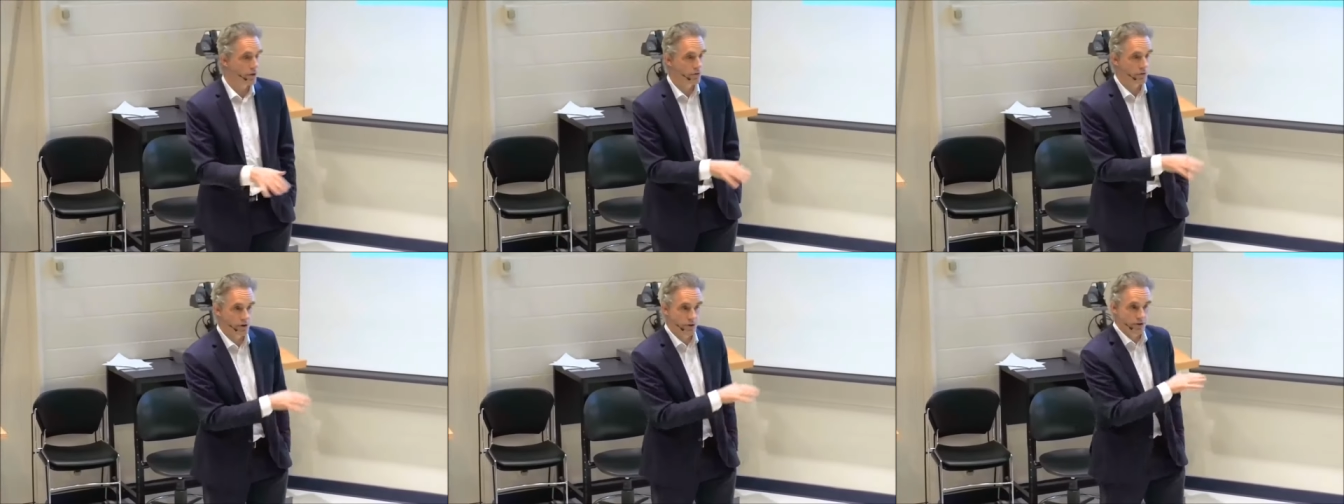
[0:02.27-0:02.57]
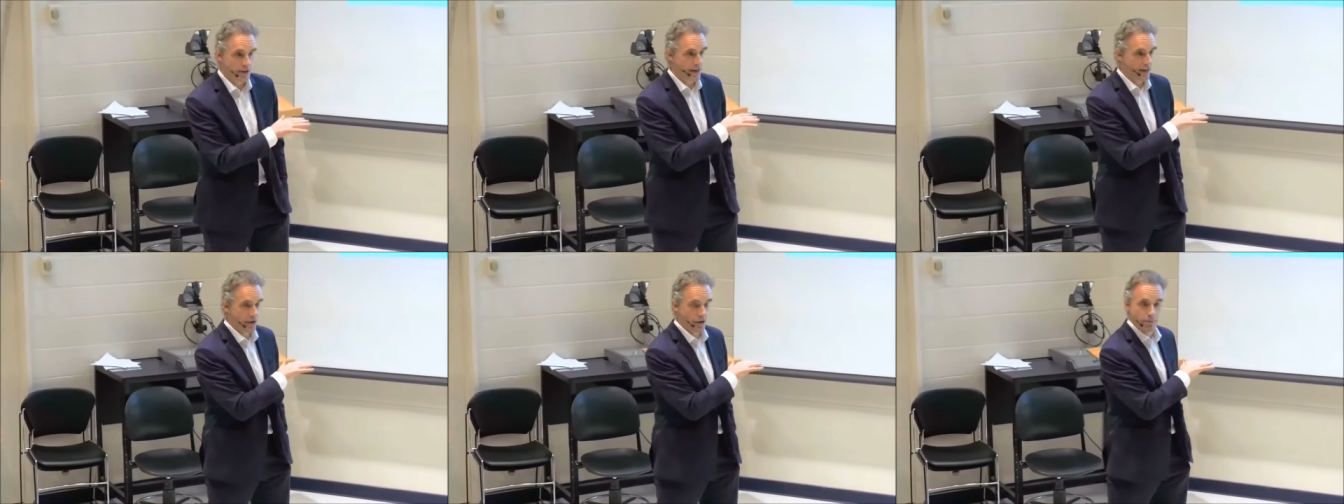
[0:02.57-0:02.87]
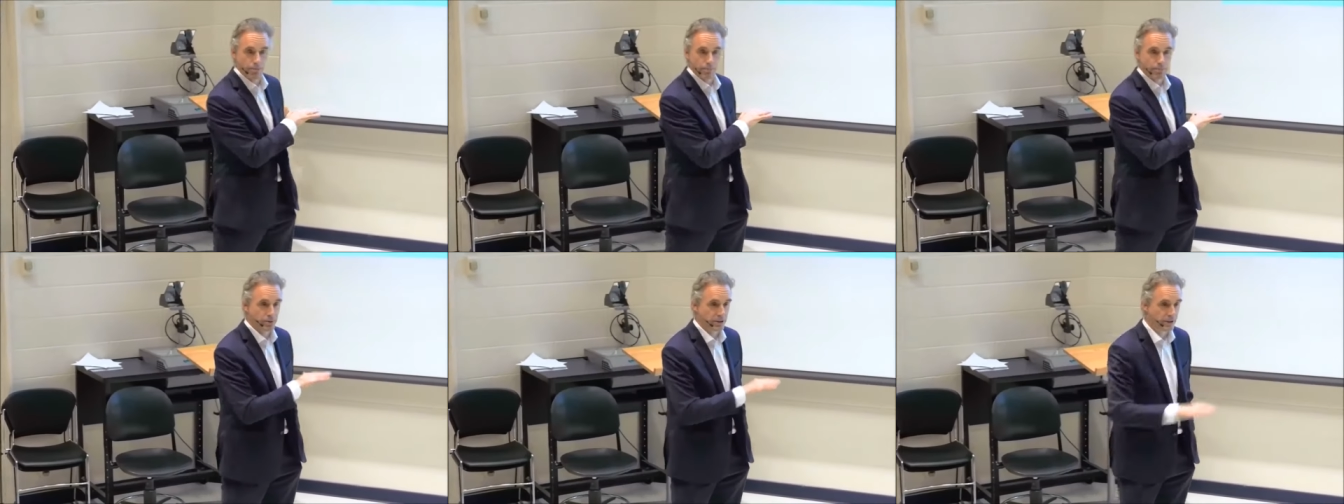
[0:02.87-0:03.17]
You just
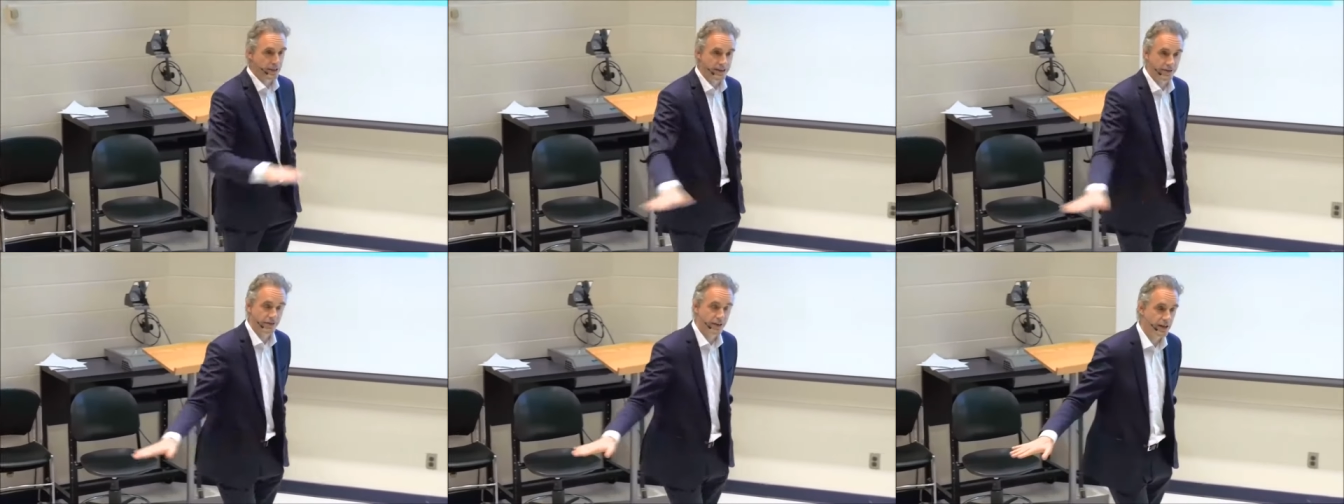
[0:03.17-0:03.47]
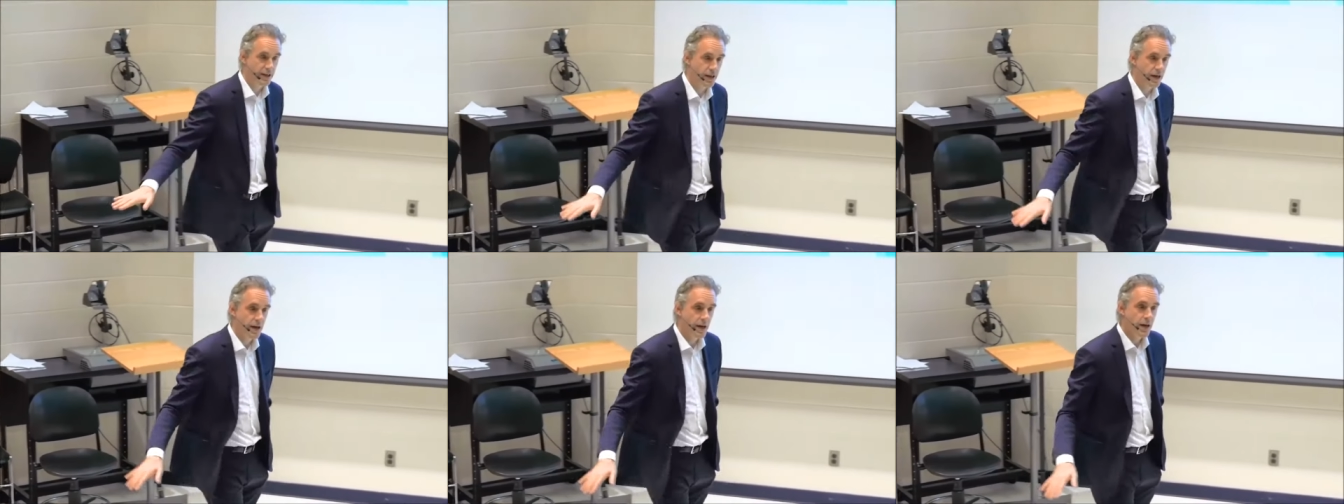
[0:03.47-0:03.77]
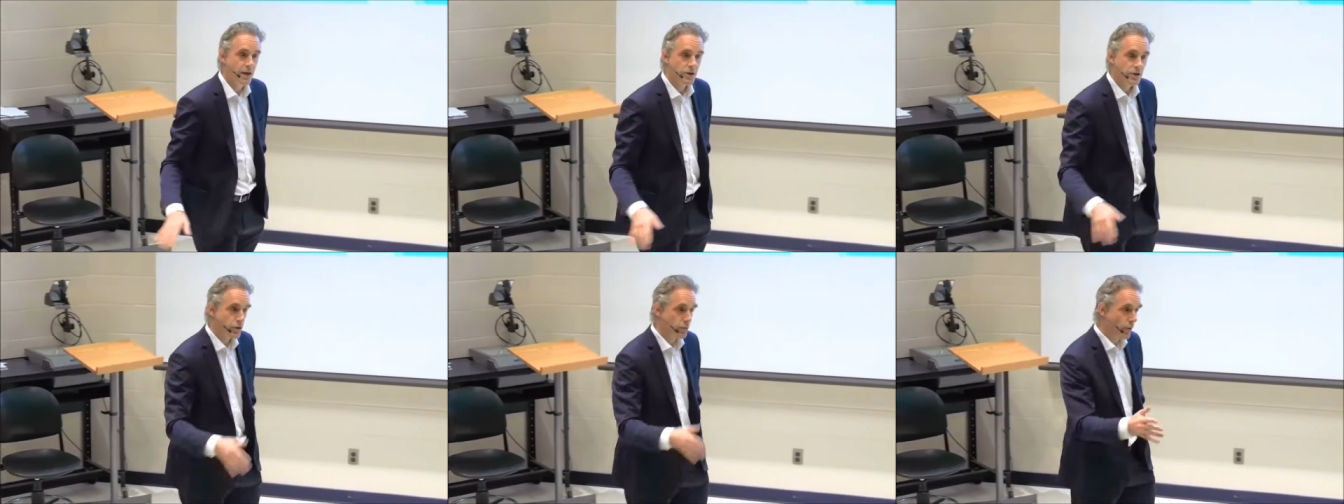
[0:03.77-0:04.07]
cannot believe it.
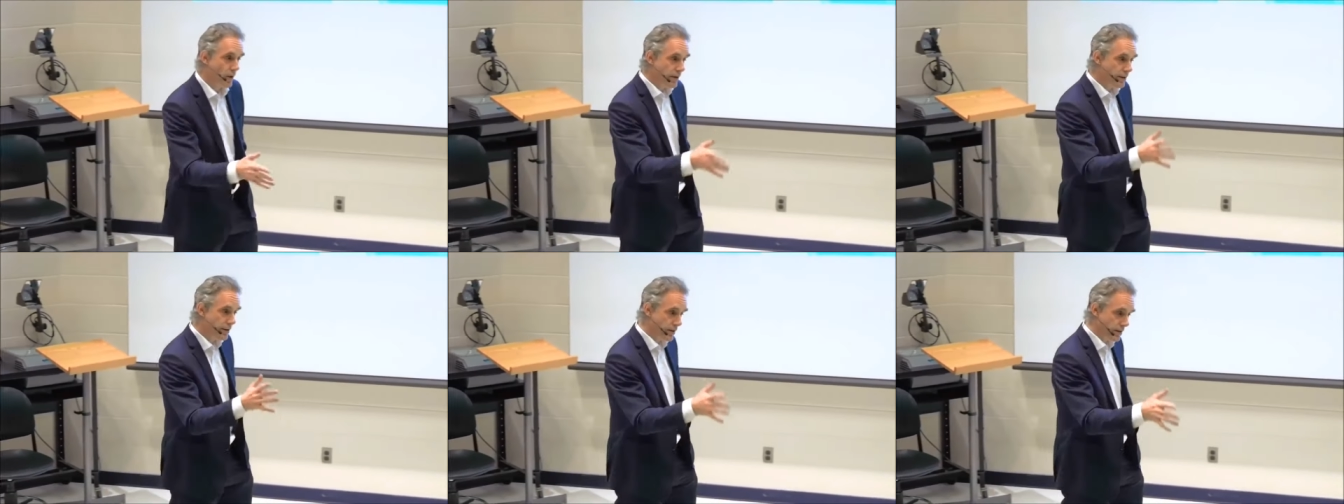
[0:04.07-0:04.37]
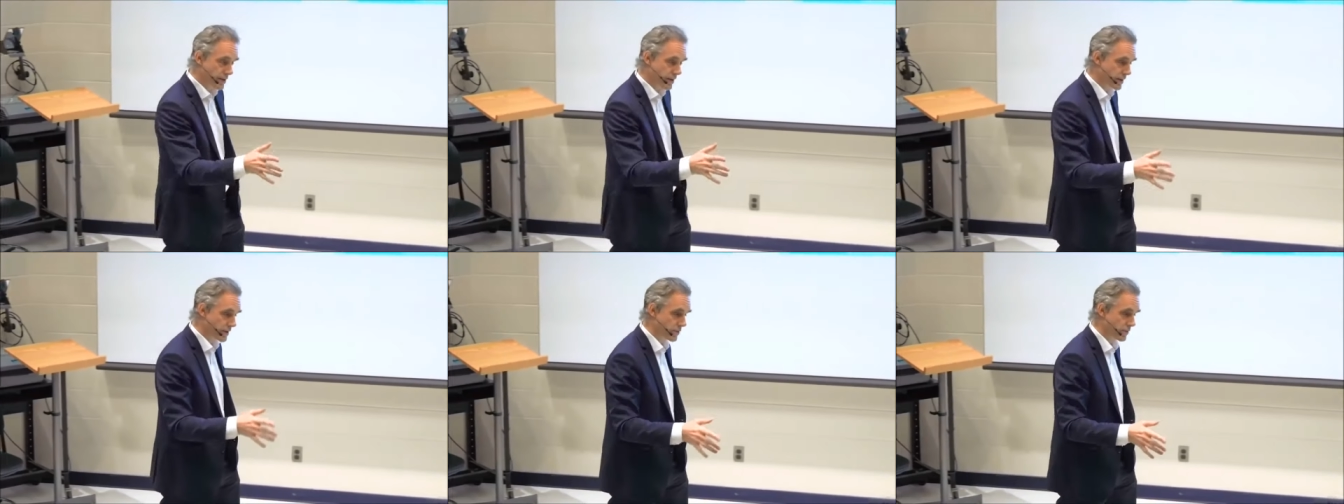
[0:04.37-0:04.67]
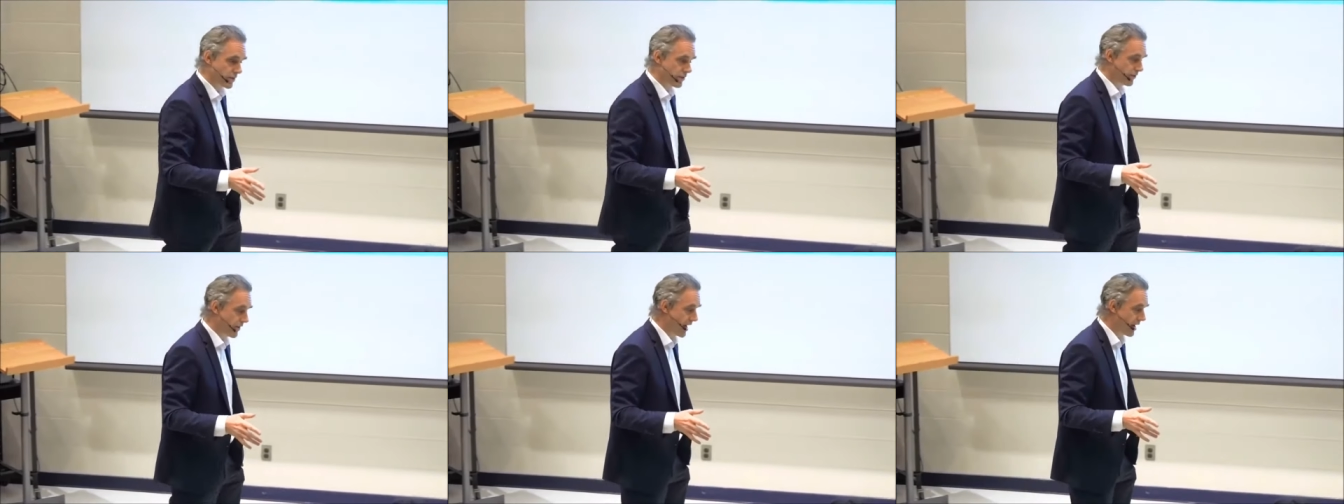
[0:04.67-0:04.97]
So, one of the things
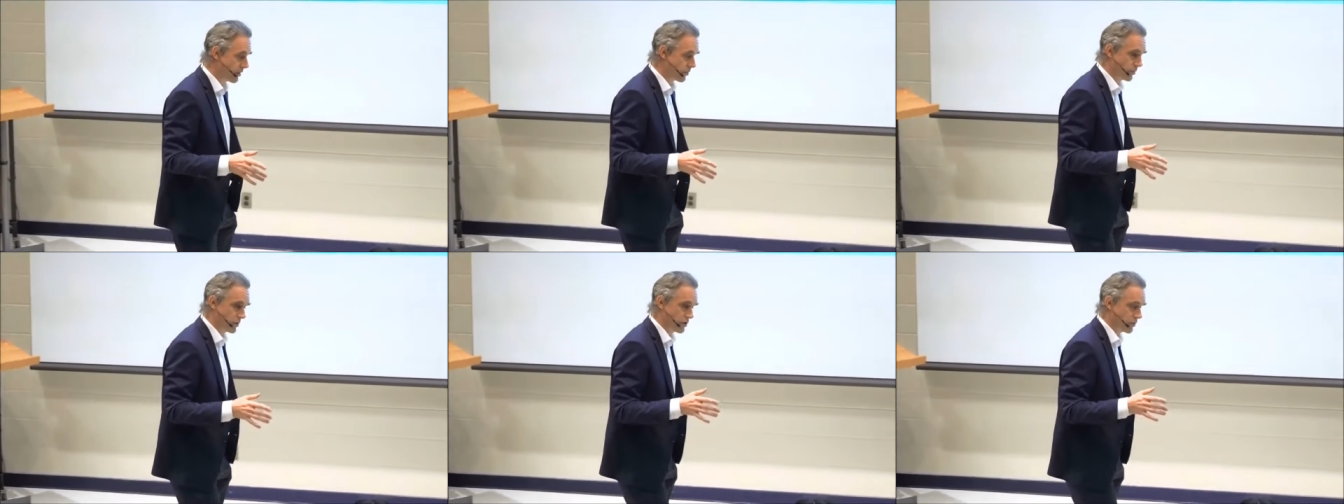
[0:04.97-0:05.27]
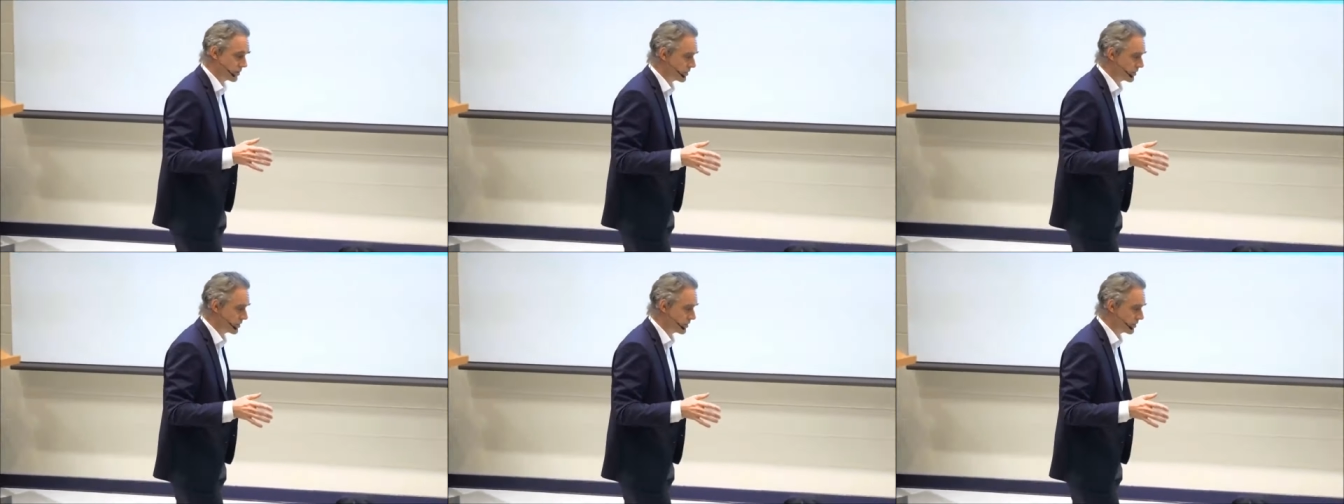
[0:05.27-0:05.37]
we found, which